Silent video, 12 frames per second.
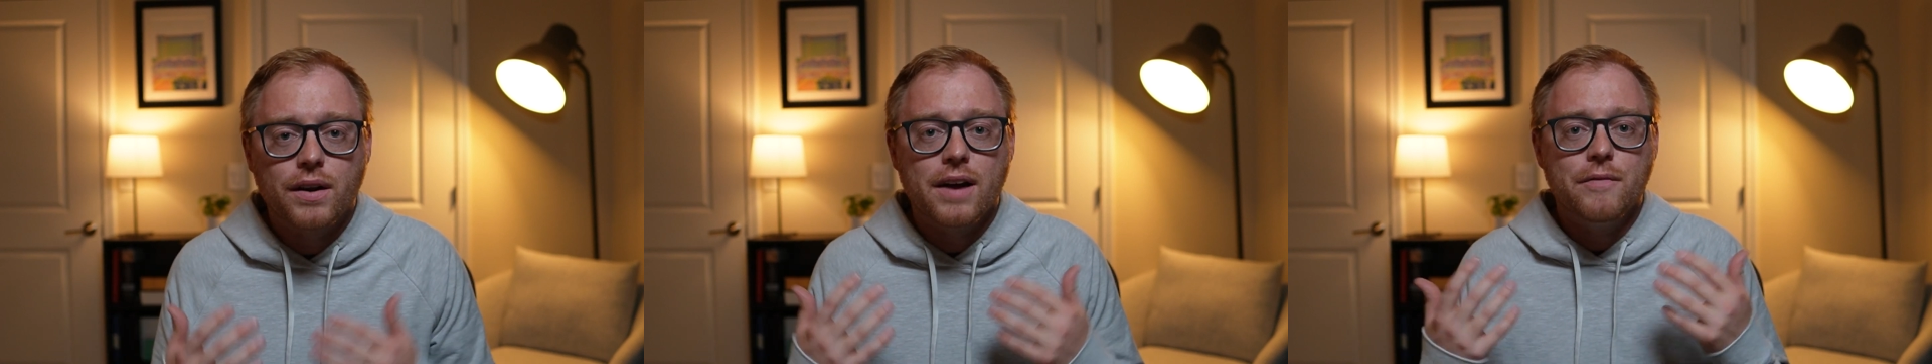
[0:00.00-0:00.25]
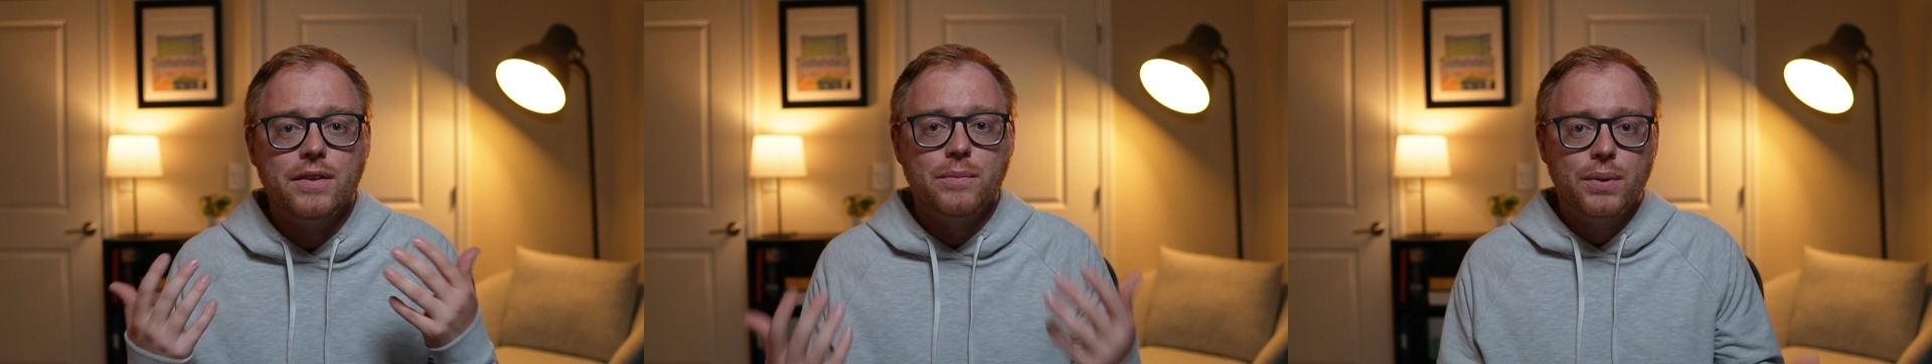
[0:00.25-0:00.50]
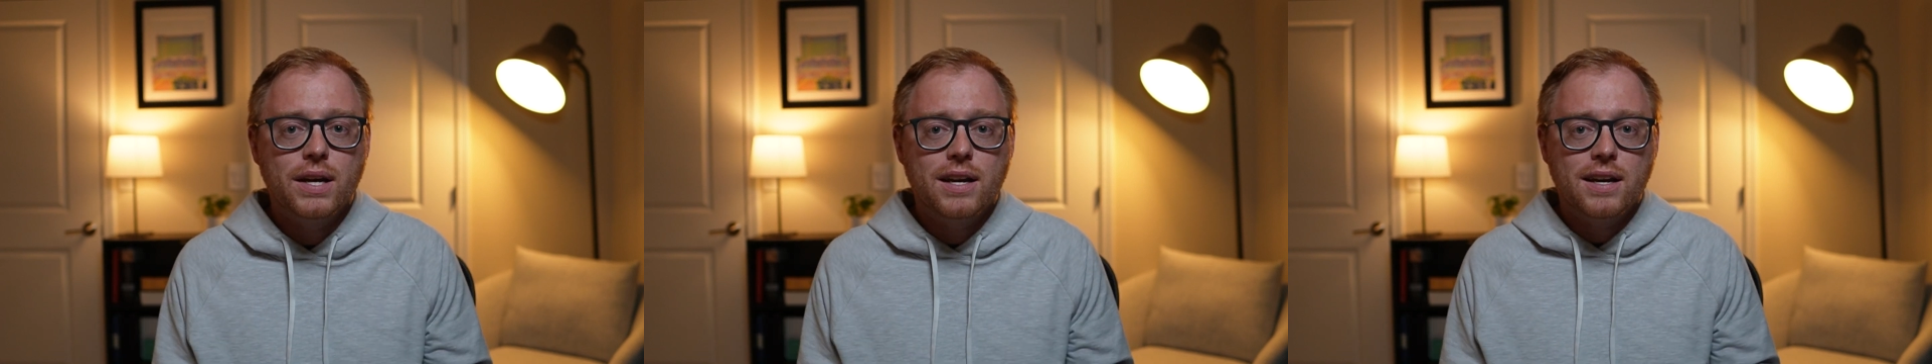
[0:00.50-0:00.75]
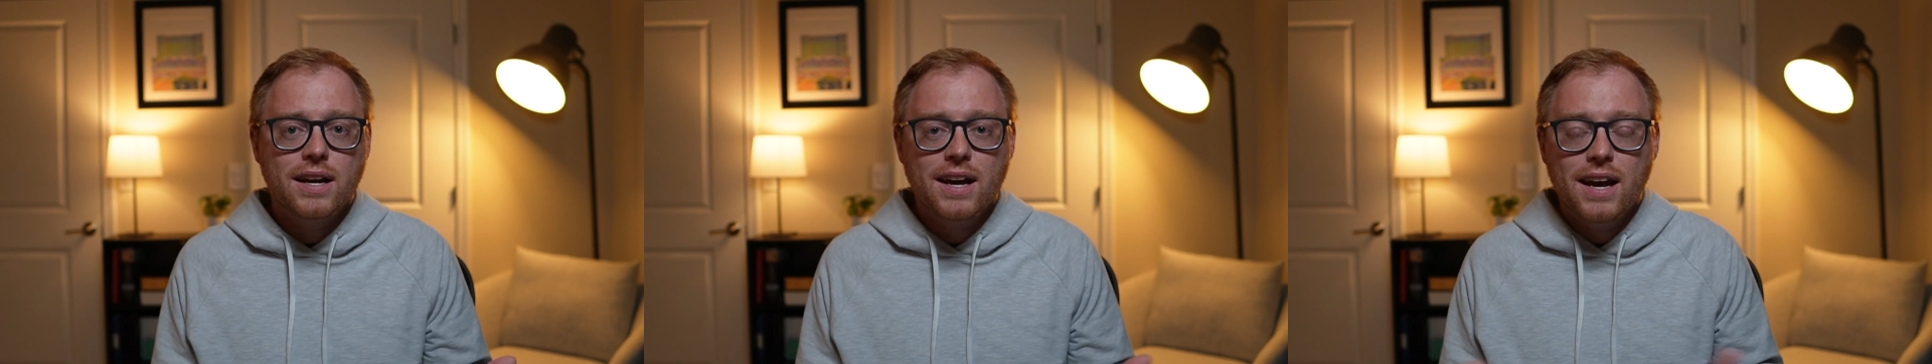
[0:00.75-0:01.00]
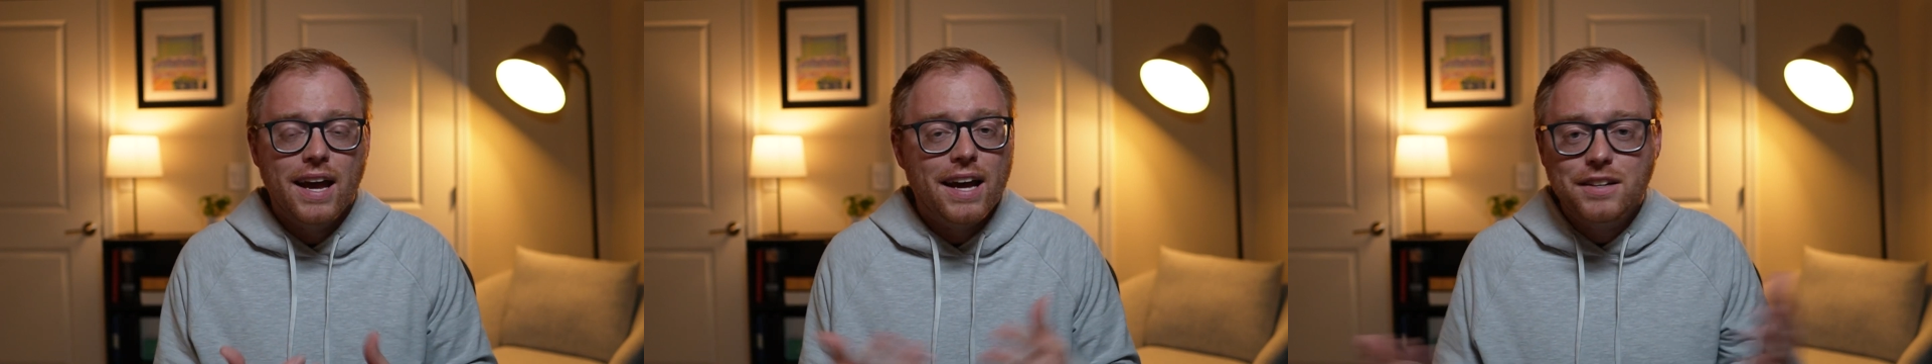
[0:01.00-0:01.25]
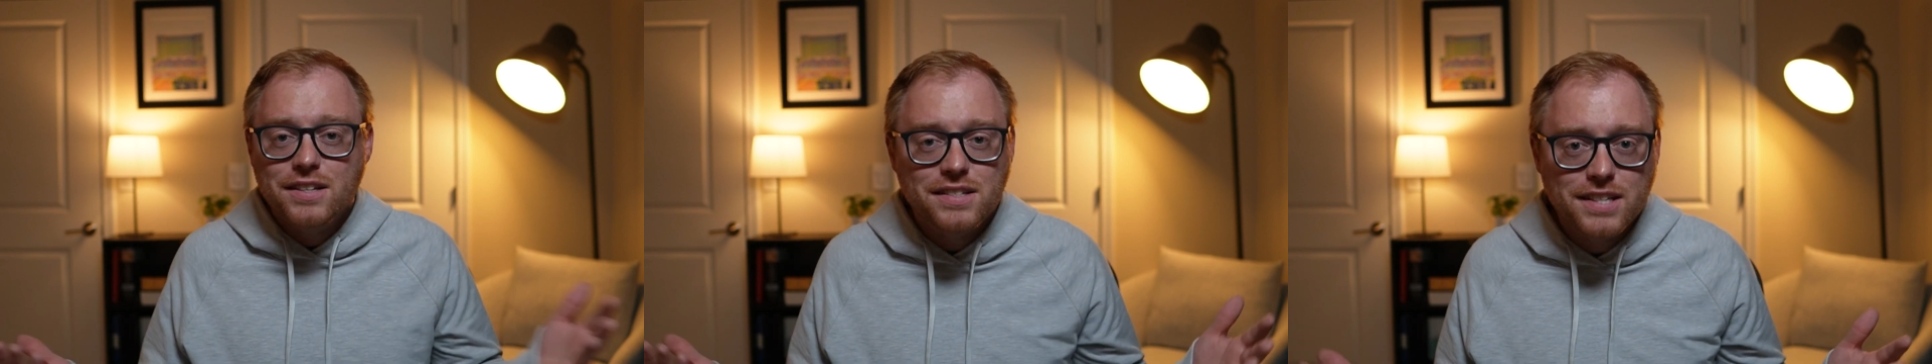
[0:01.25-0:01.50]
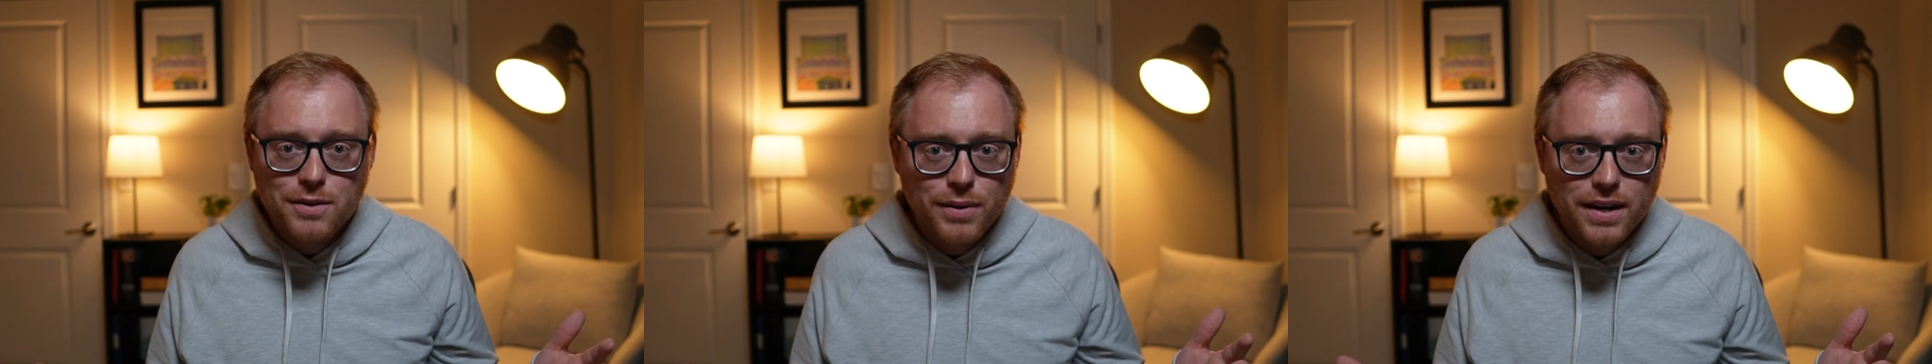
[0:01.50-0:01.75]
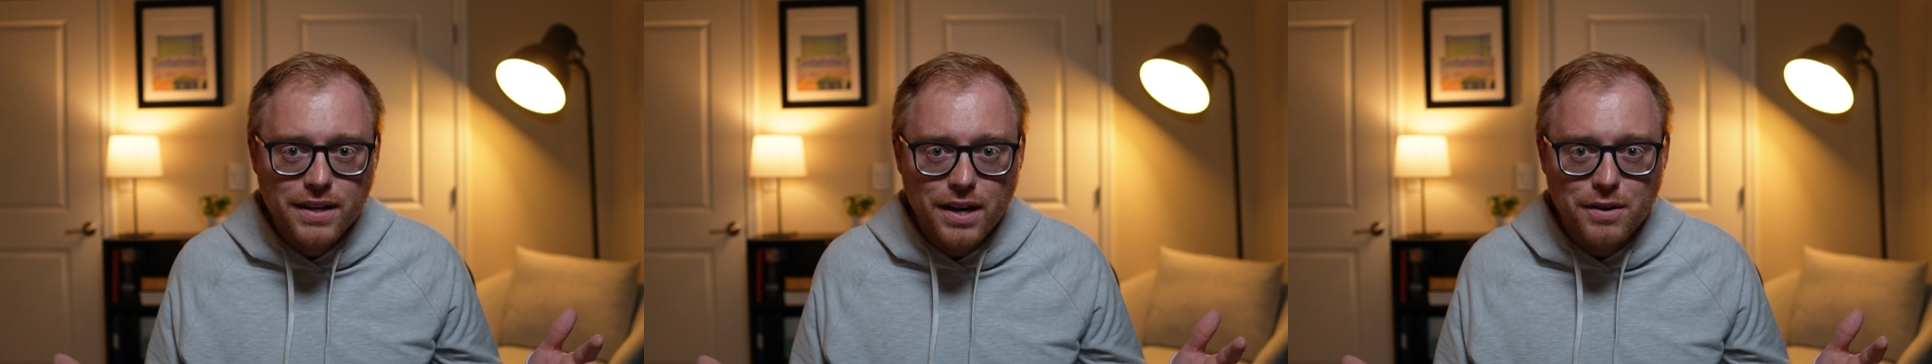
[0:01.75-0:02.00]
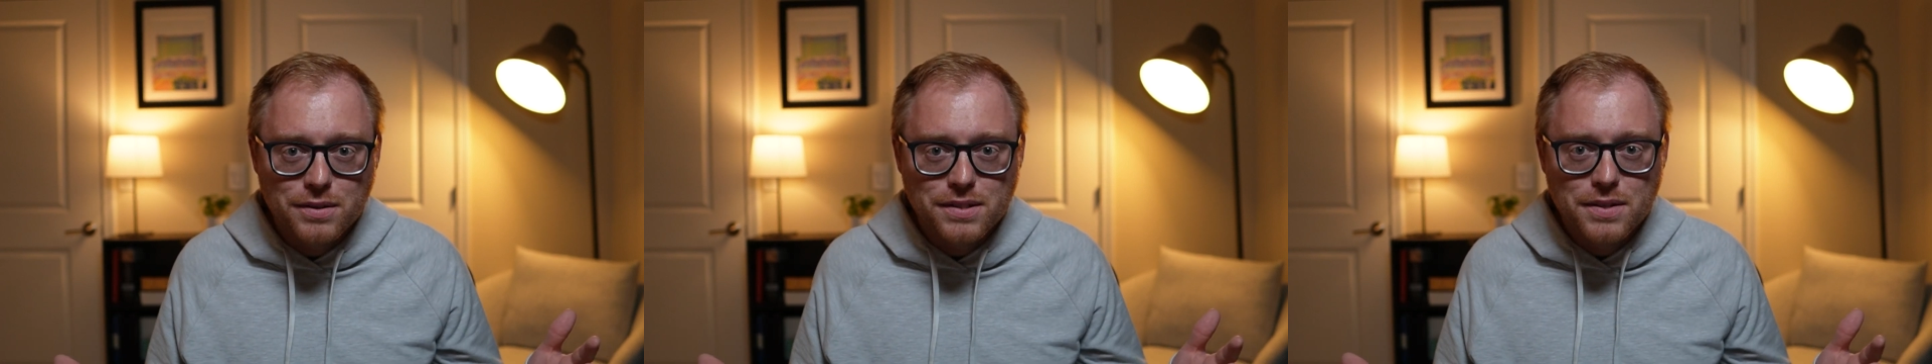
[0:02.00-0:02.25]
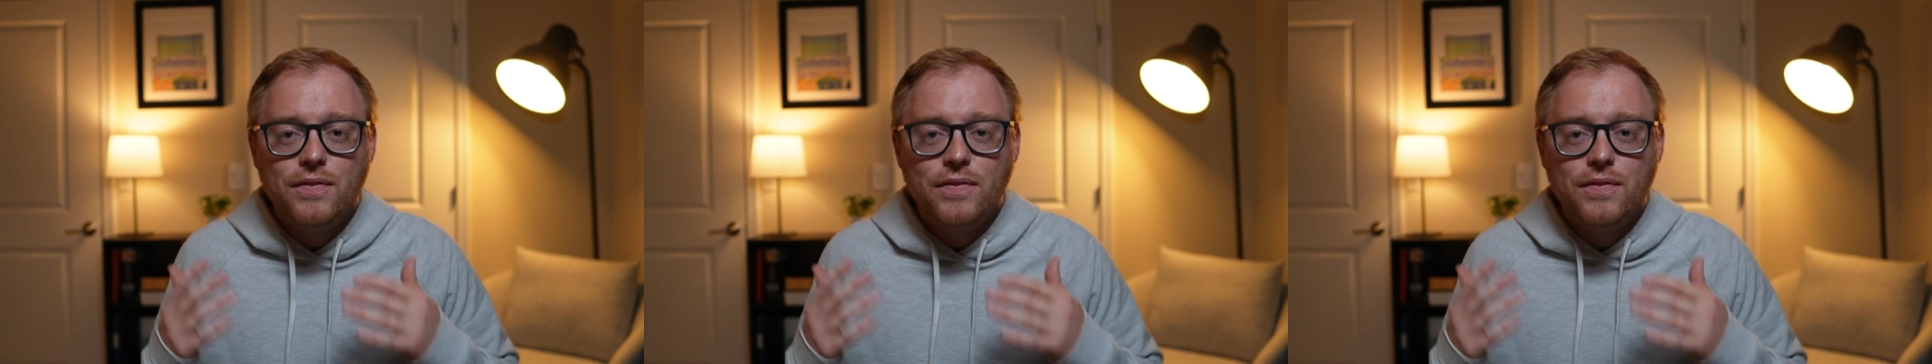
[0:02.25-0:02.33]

MVP and just see where it goes.